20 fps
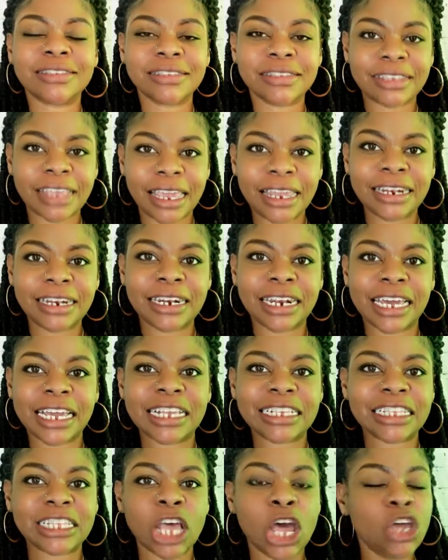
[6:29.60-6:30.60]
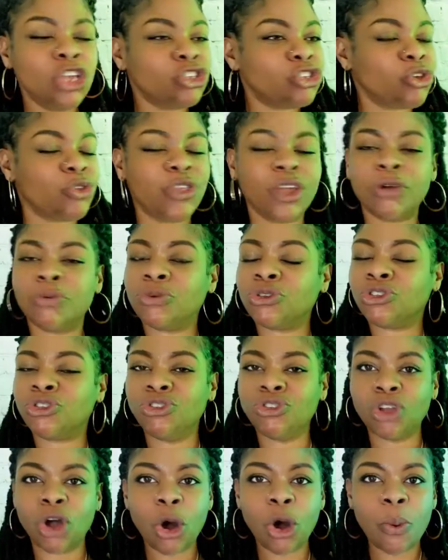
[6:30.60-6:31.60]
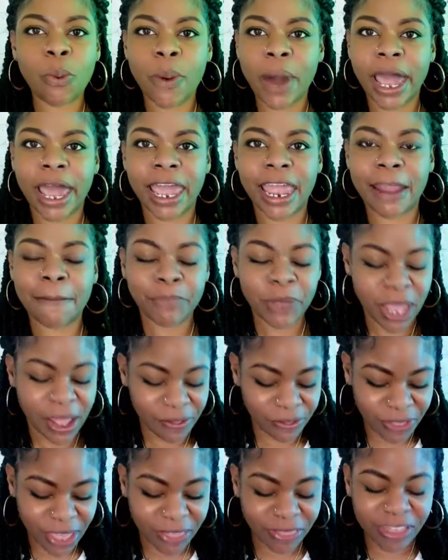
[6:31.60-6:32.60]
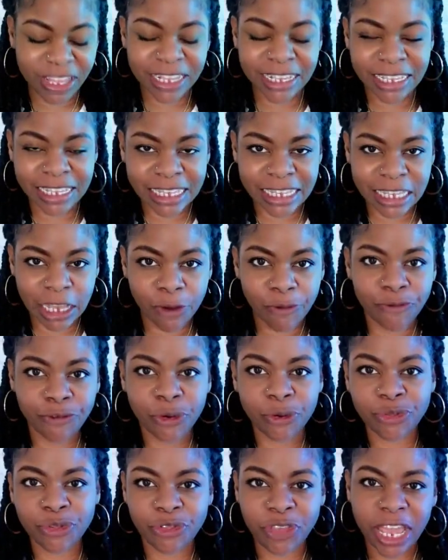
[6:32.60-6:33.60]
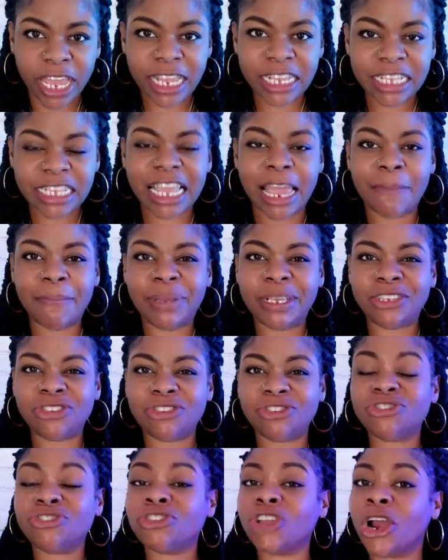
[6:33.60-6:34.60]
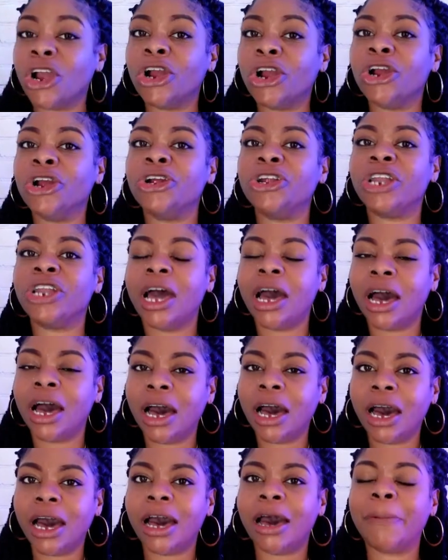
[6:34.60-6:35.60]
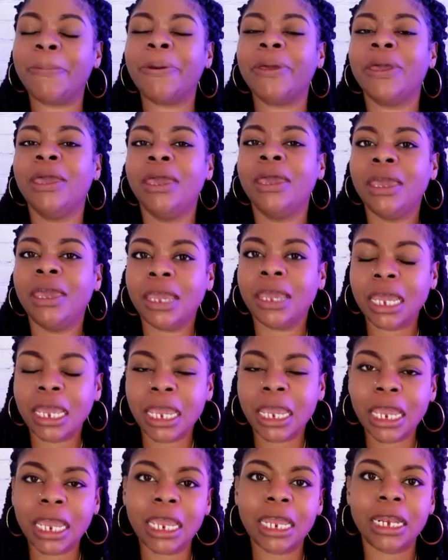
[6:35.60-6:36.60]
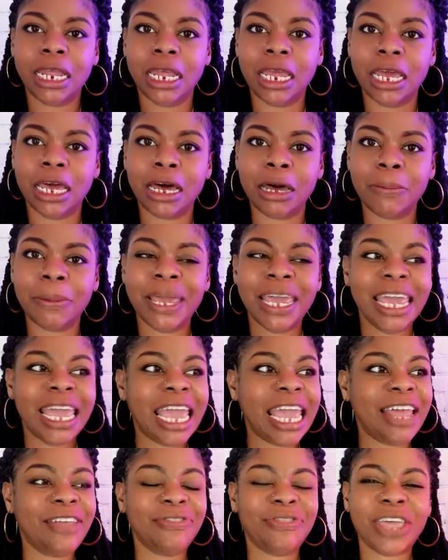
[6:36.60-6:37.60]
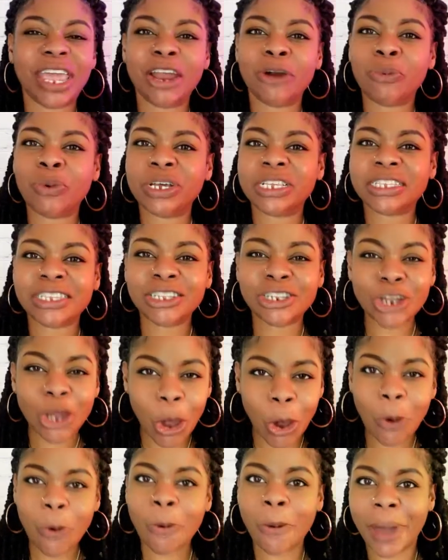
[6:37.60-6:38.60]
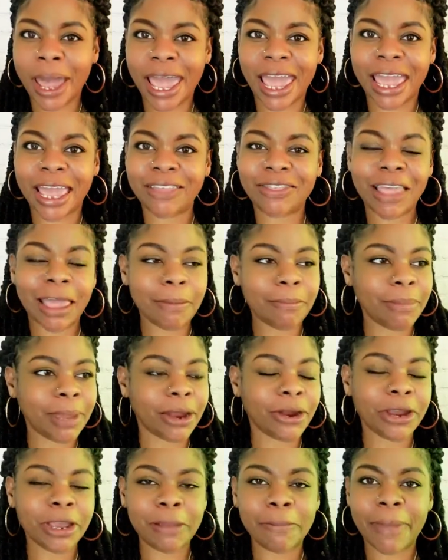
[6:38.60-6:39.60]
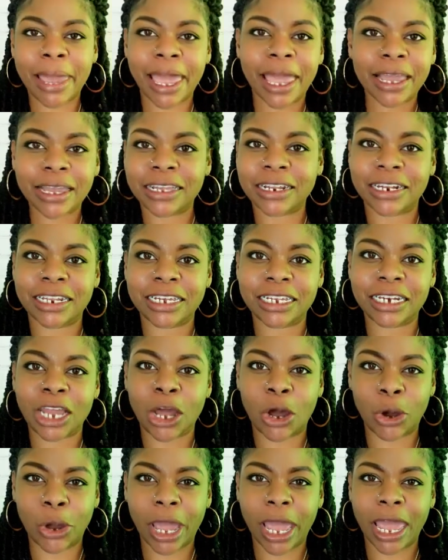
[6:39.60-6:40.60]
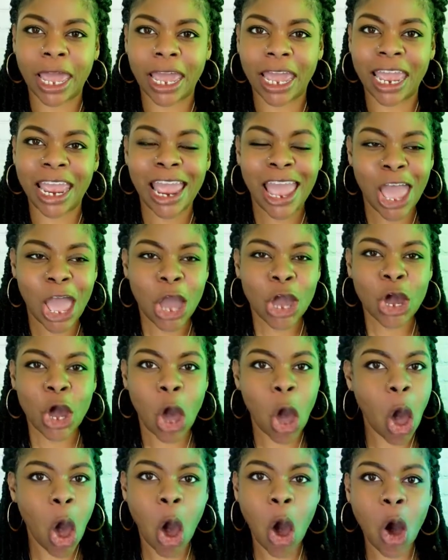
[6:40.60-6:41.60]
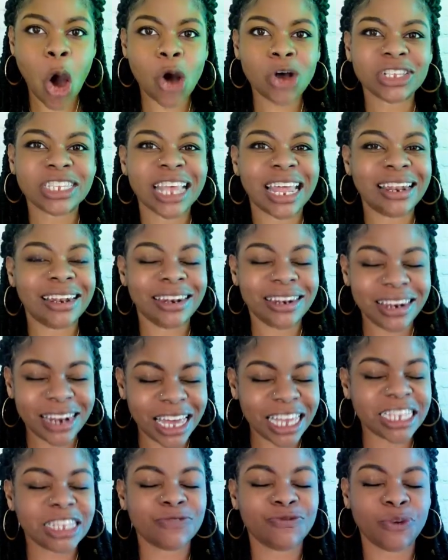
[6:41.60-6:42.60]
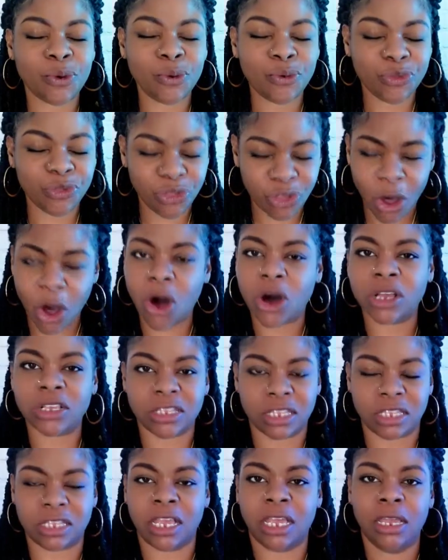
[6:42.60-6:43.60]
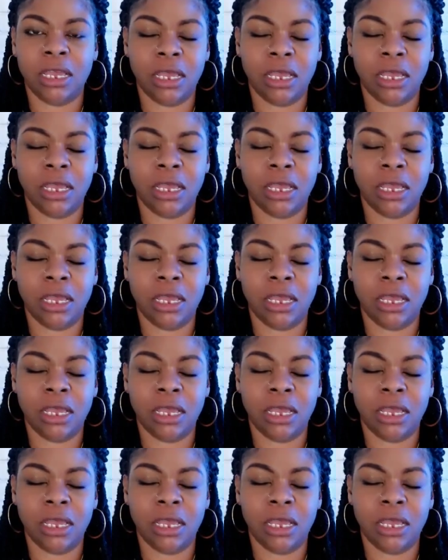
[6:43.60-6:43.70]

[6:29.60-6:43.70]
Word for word: sinless. So there was no way that these sinful things can be stirred up in him. And there was no way that Mary Magdalene, okay, caused lustful thoughts